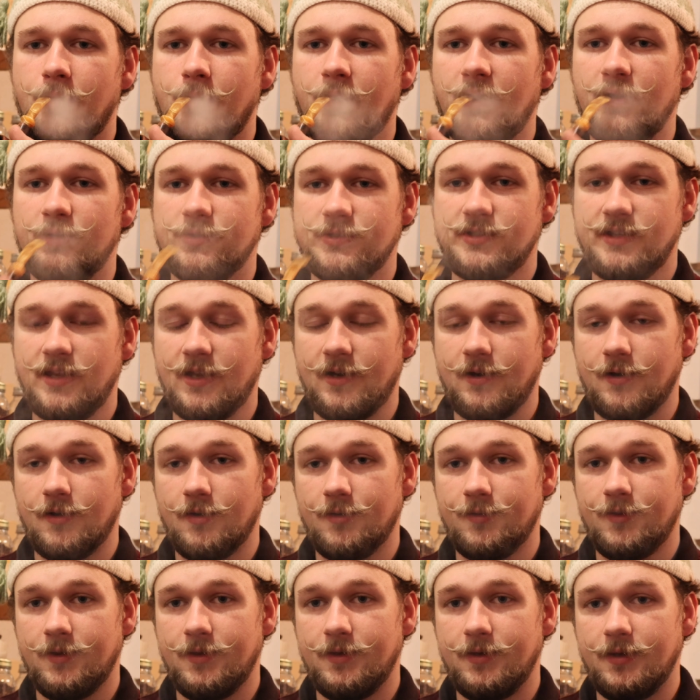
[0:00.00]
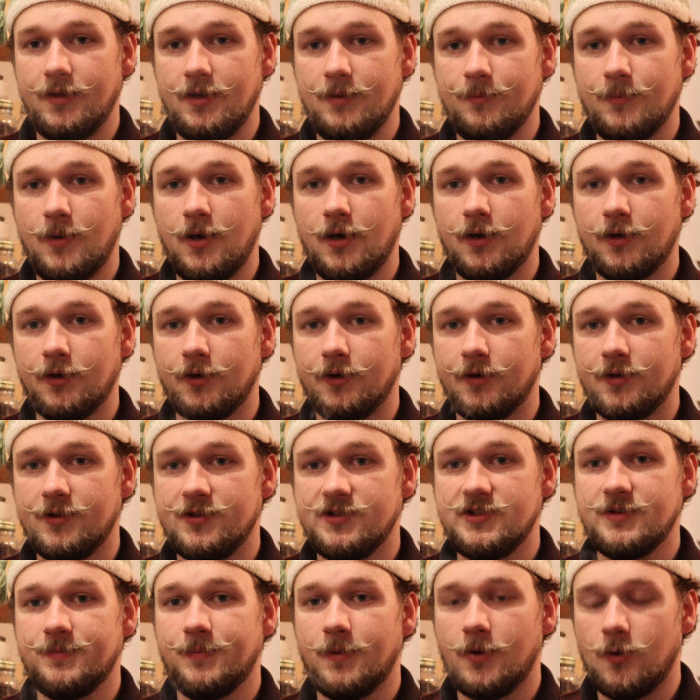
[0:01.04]
It was thicker than the modern
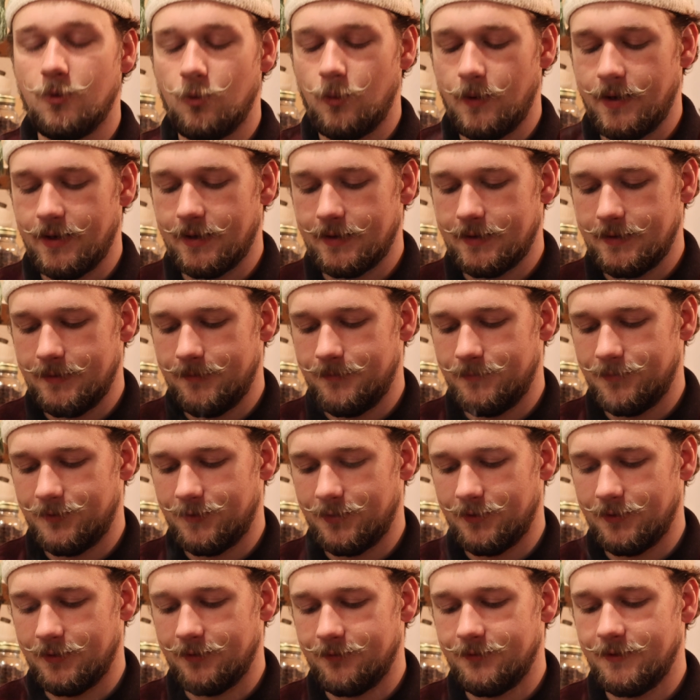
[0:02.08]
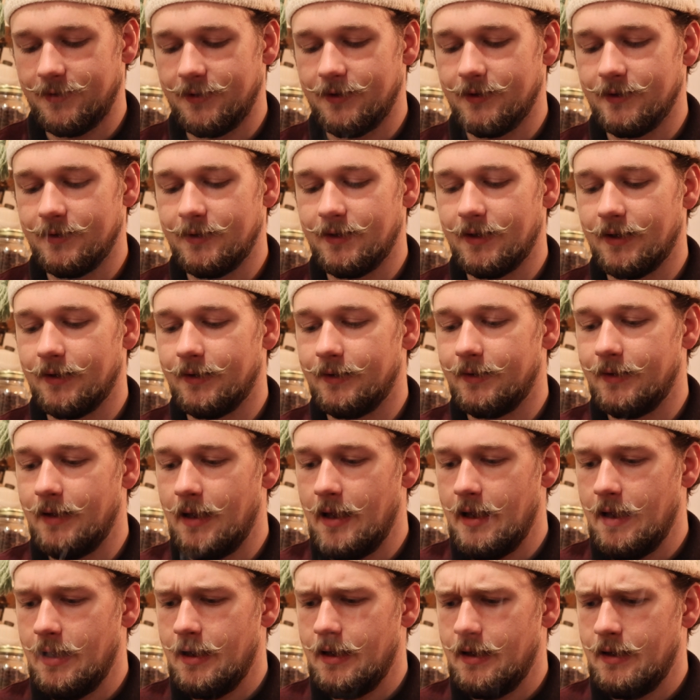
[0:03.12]
Zippo wick, so I figured
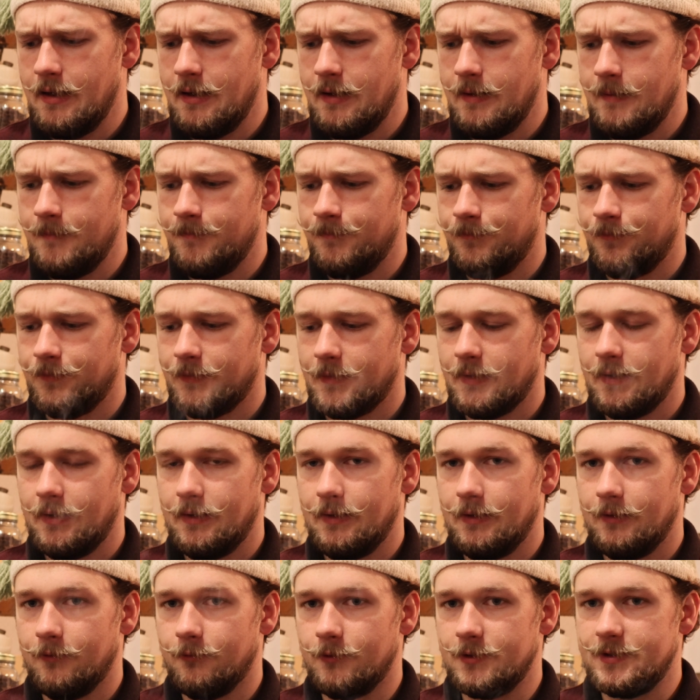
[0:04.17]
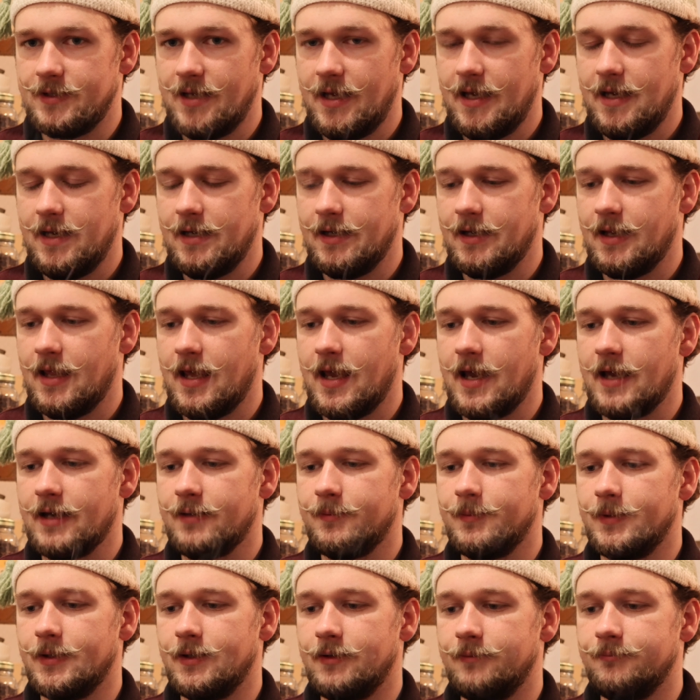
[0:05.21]
I'd retain that,
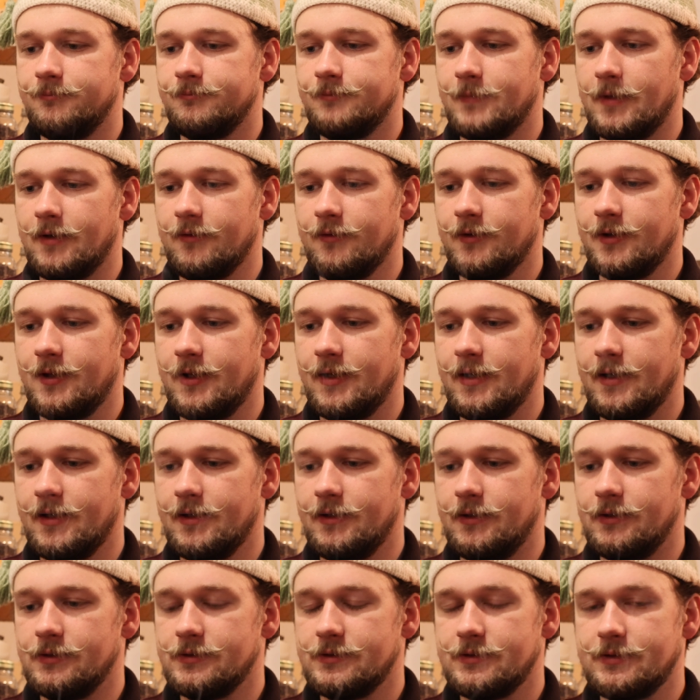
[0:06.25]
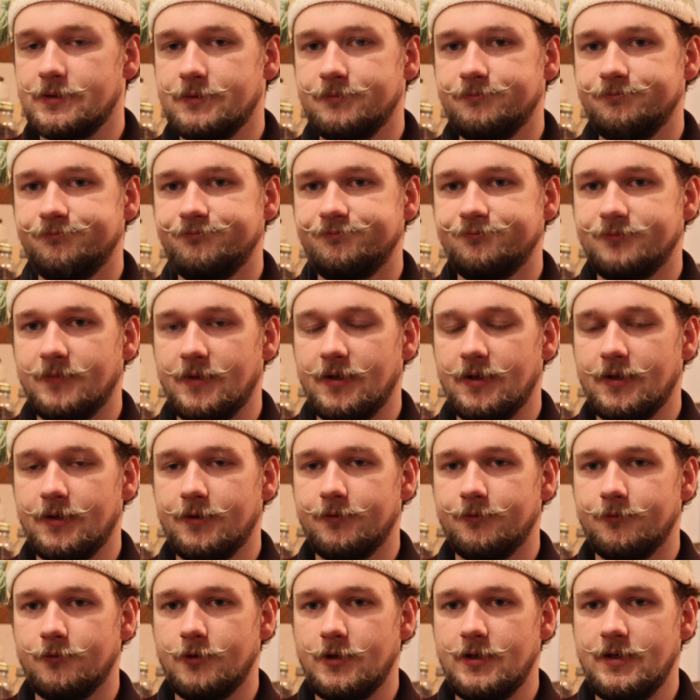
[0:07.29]
but everything else,
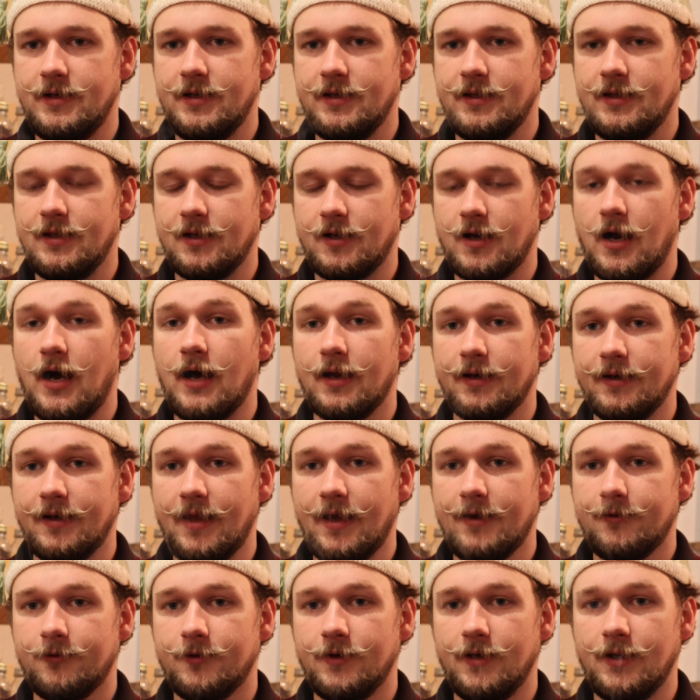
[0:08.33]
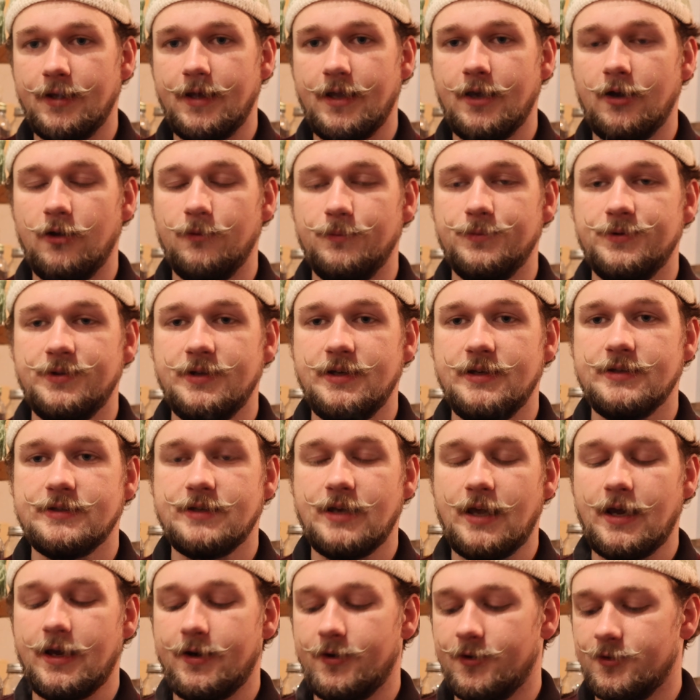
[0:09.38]
redid the cotton. That really helps these
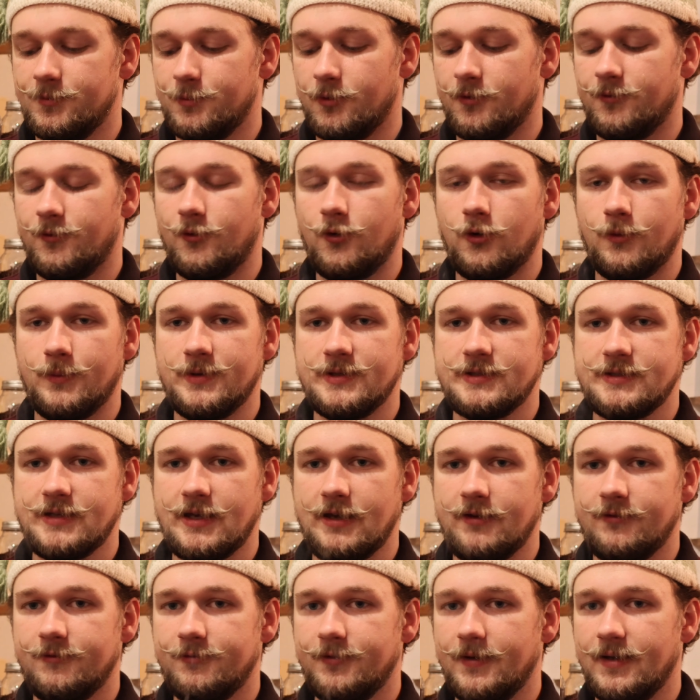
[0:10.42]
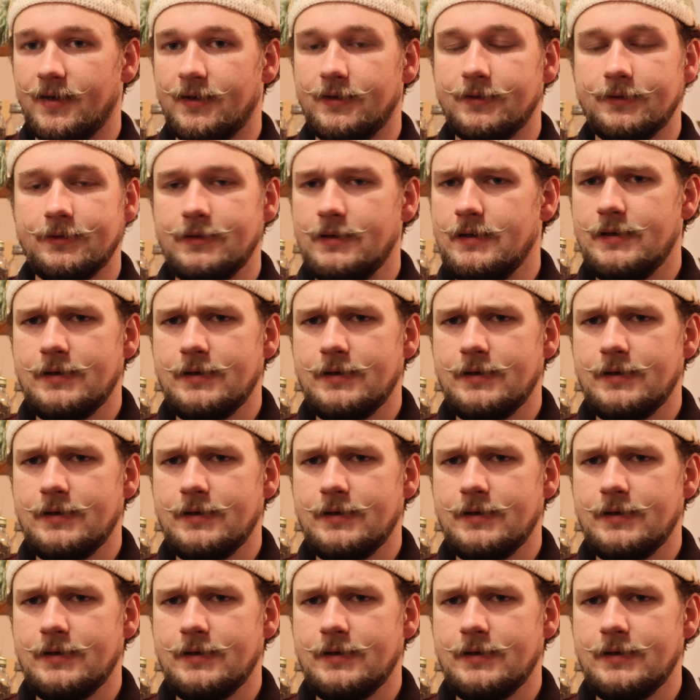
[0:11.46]
lighters' performance, I've found.